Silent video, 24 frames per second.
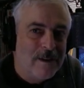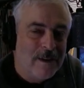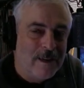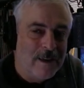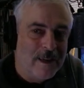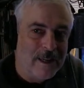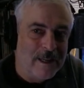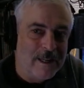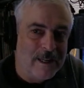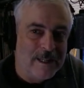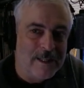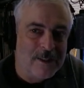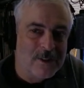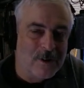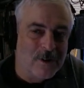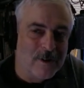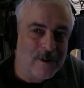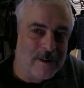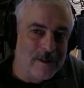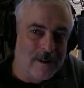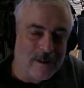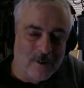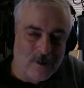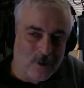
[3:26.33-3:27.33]
And he
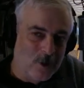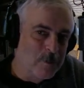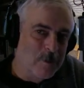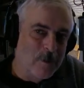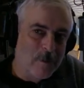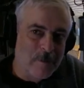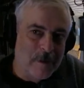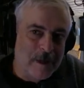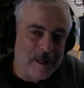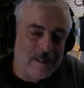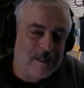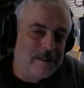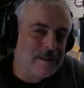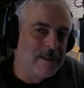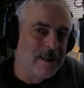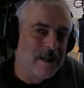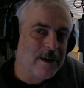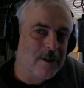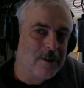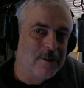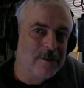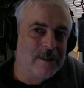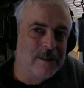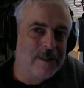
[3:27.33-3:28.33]
took a group of men
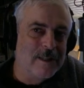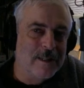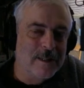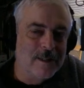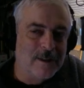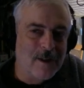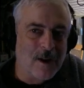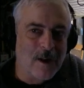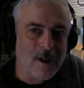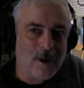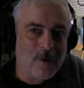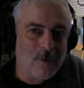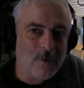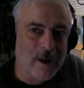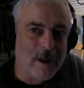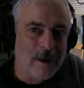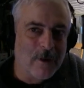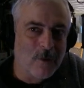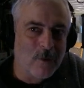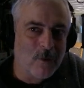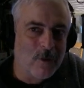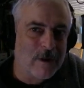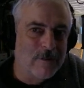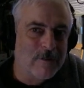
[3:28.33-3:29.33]
down the Colorado
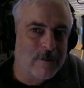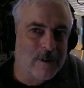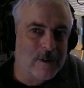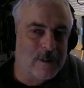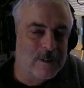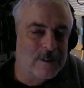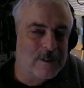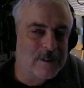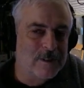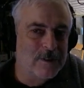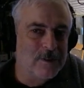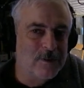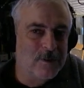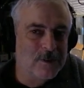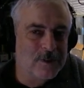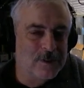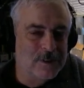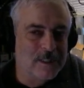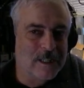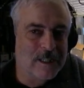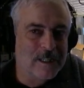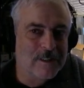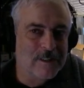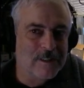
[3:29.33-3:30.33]
River to
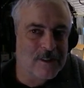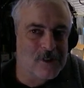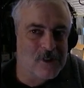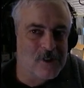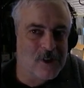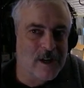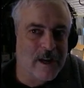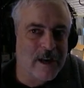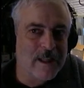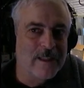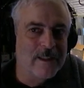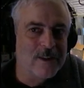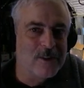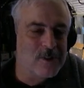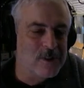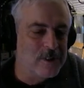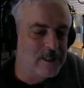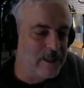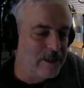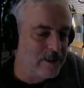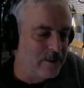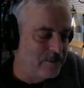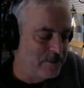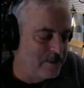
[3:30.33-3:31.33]
study the geology
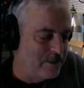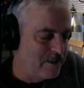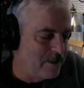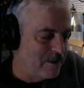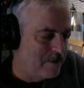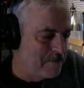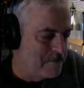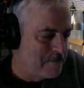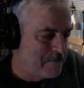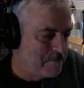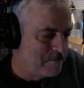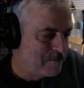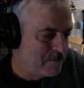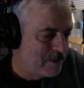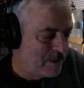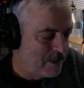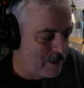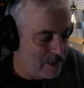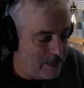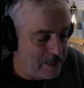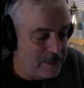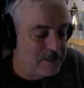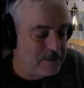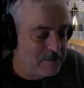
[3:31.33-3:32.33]
down there
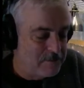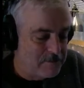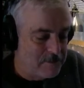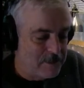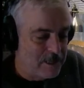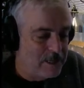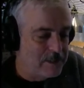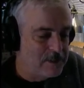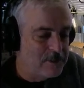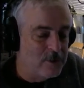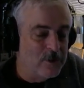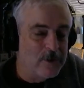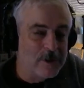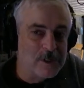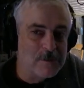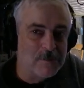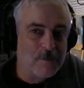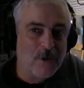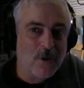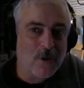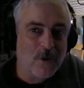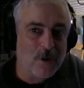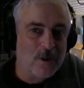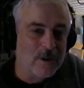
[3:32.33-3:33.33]
and to
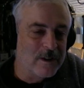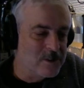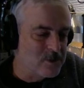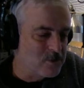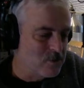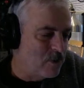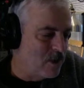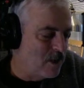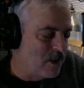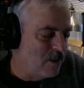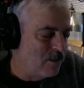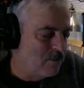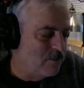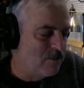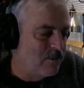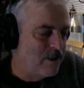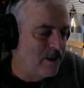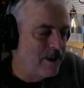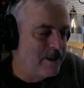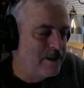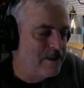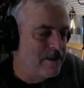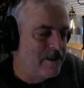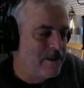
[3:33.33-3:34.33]
explore it as well,
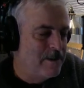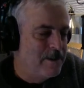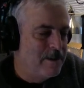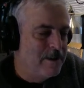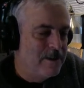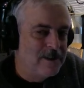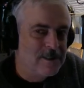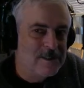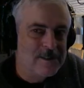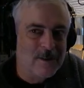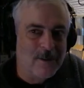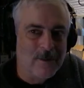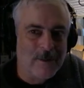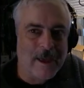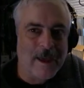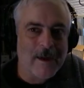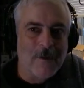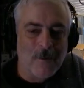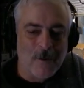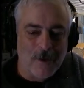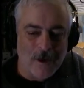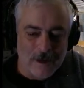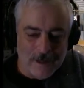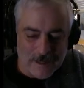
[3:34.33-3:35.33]
right? So that
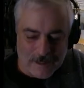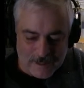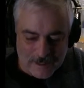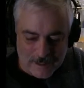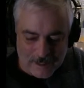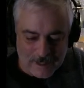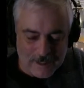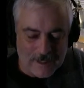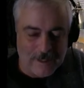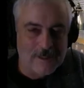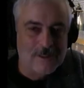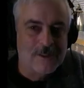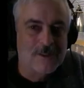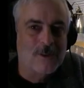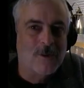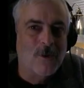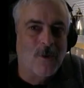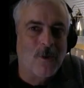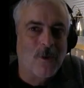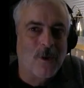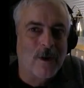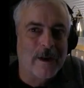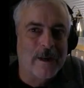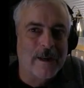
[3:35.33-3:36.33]
was the
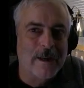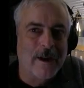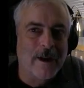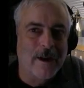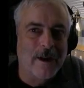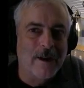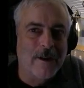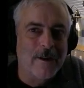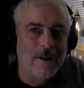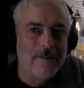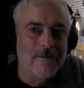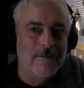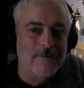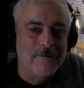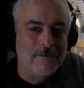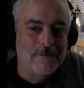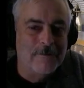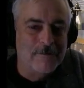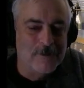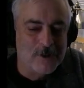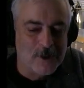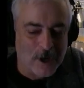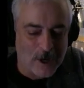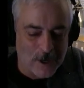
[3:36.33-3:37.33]
story of
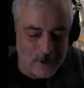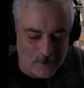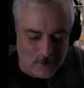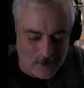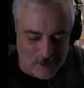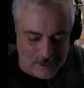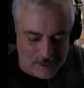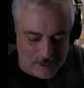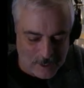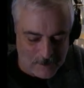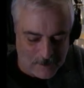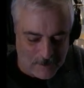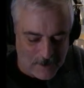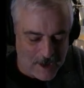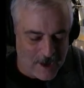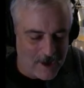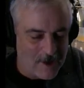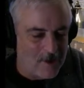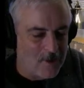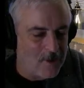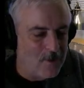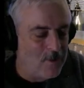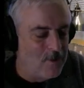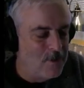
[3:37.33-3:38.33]
John Wesley
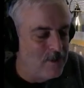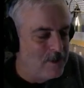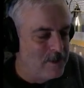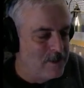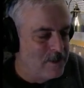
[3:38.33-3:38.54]
Powell